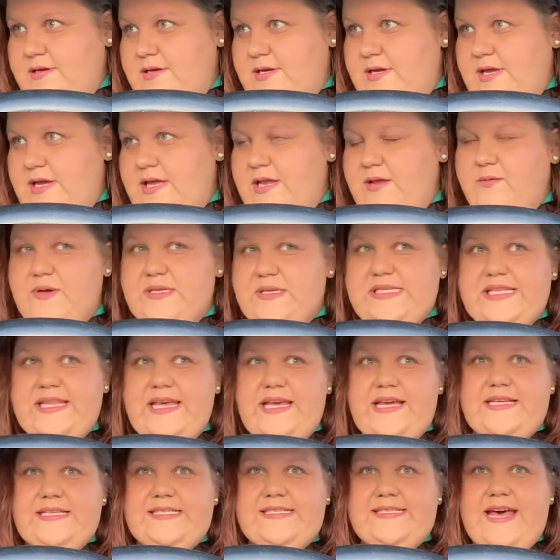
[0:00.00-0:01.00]
And it wasn't
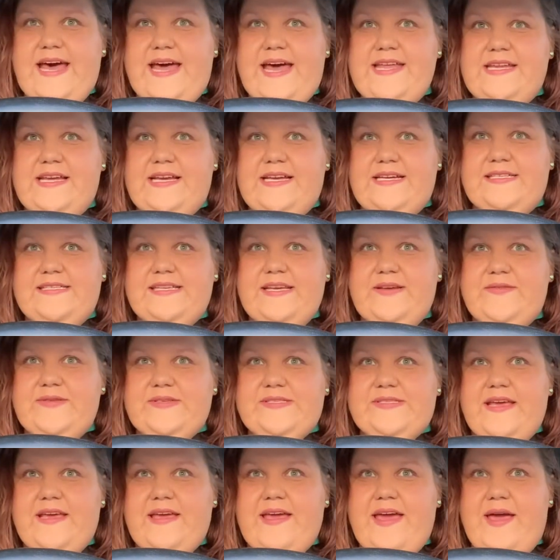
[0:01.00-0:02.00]
like a sadness. It
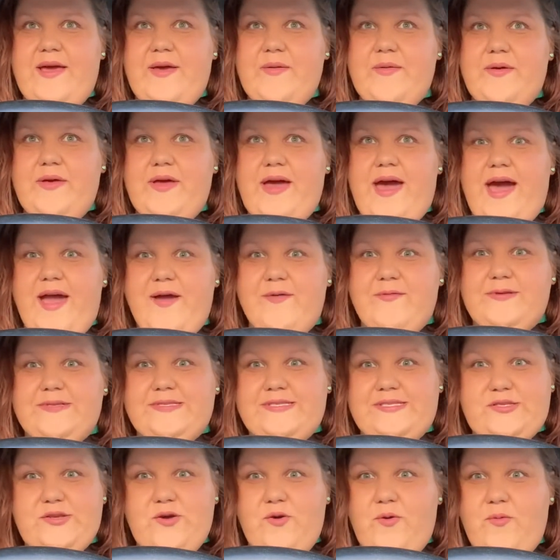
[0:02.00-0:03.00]
was like, I
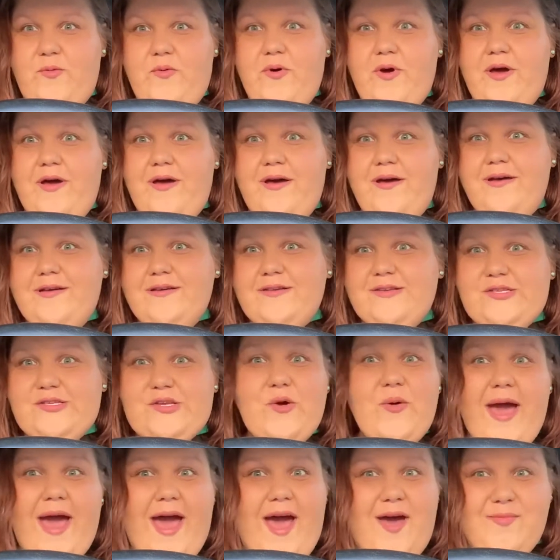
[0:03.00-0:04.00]
was so
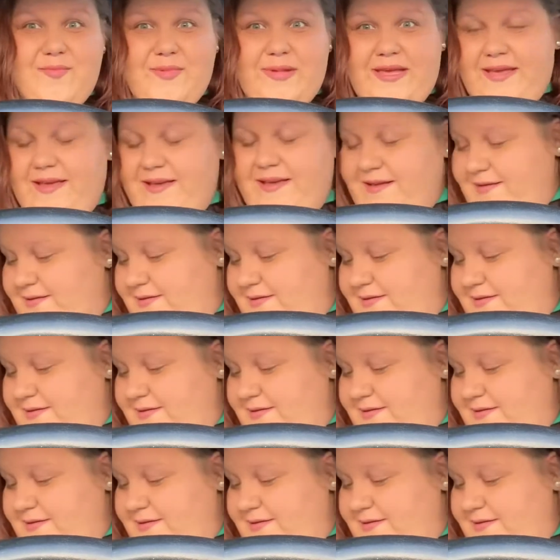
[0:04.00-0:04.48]
happy.